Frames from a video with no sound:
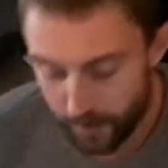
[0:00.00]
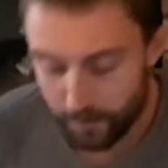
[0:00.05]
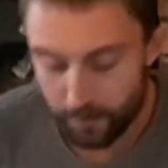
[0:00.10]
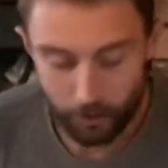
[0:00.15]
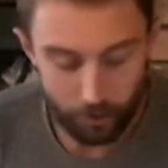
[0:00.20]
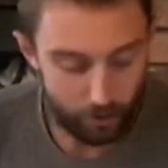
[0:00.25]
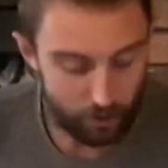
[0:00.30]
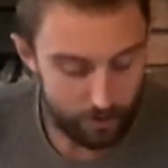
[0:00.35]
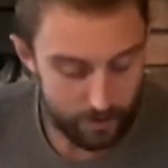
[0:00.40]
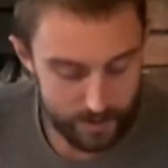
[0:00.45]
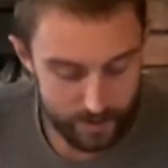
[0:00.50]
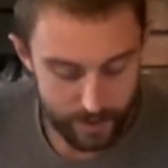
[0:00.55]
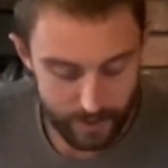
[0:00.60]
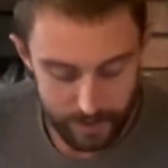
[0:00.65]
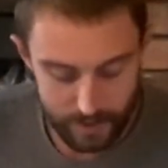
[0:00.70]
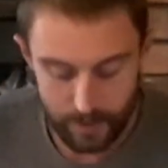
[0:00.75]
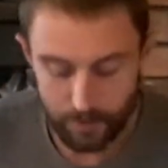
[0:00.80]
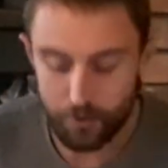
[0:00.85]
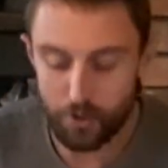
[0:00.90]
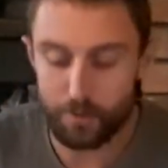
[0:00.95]
have all those
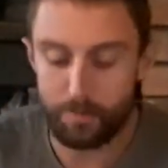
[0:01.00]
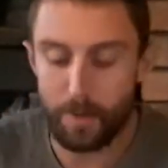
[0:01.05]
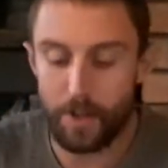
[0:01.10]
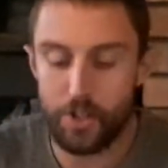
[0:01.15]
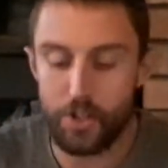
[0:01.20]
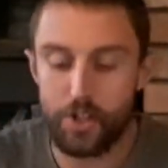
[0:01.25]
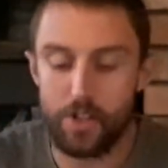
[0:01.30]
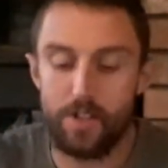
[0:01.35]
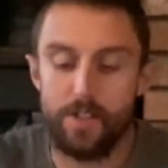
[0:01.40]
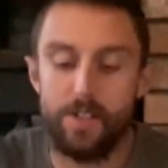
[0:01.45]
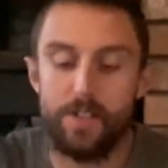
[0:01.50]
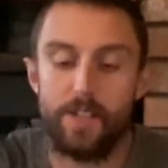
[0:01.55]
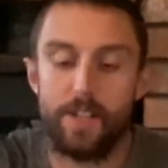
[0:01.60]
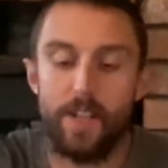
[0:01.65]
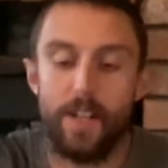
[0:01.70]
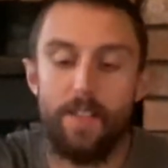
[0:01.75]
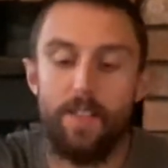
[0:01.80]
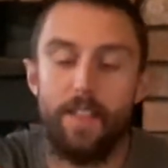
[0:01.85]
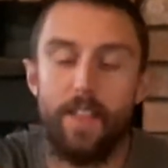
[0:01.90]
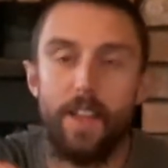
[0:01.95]
things I've just mentioned
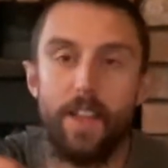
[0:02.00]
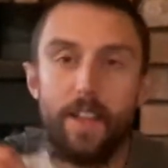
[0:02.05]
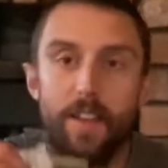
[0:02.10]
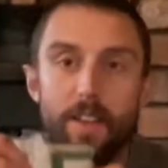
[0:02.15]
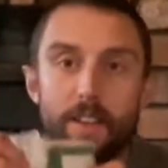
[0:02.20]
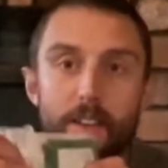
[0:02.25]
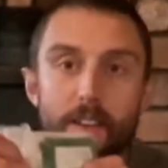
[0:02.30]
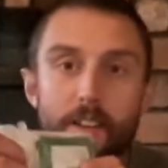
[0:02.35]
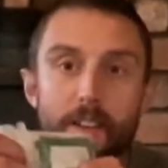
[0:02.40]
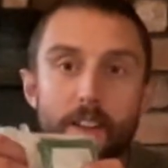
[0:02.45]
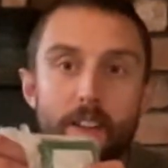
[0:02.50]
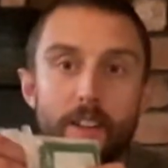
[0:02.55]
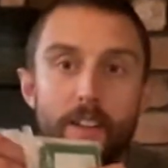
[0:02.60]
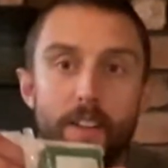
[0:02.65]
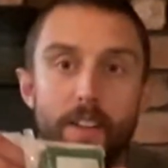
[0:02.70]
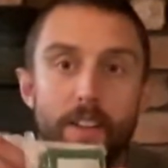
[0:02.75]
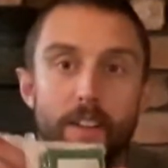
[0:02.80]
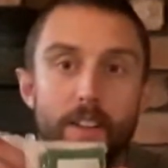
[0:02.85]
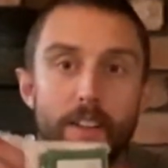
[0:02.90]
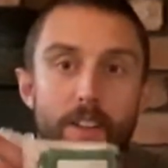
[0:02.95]
in there.
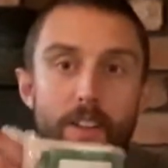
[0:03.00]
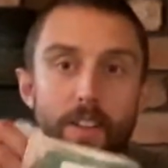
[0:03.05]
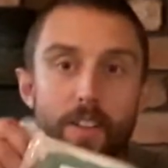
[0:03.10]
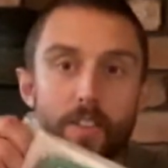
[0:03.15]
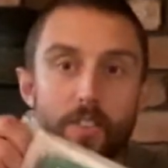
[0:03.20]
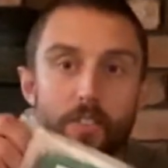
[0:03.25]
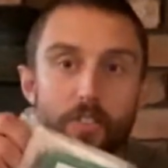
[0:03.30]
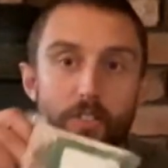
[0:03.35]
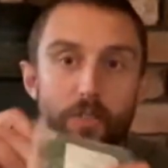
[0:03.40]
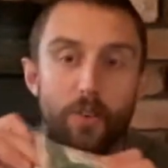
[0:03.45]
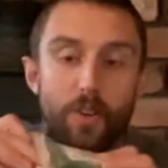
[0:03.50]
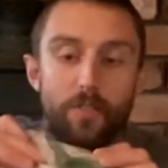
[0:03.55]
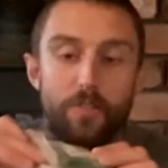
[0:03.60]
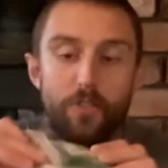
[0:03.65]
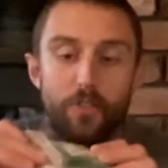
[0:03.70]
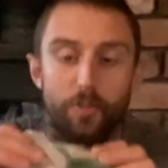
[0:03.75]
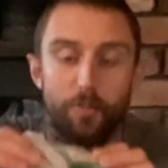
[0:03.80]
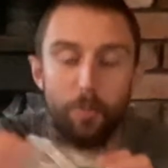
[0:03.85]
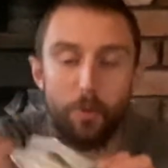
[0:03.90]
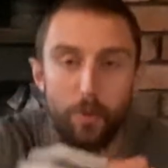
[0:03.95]
So I've
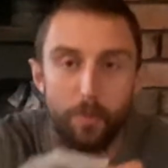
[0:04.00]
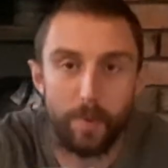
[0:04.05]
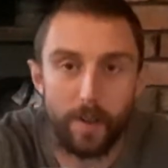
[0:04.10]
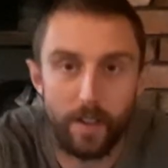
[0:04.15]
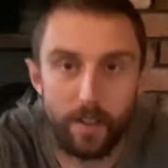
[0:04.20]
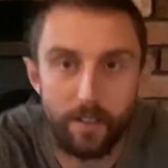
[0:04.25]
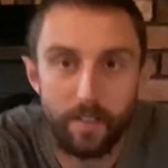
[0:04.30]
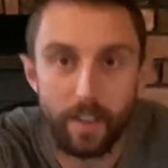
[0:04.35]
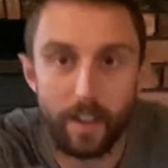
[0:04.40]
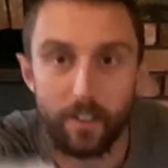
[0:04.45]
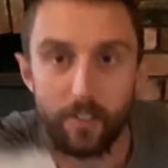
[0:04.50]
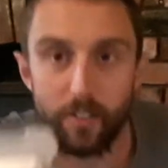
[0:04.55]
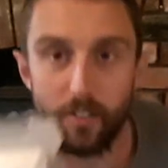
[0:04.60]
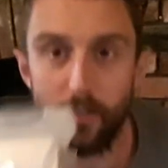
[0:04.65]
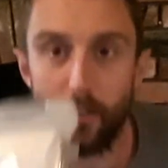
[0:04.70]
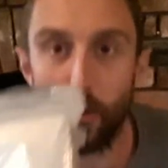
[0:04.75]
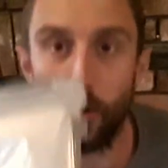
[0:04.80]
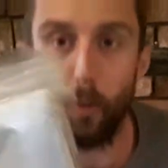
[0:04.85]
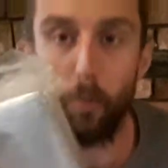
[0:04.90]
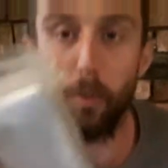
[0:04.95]
just put them in, that's the foil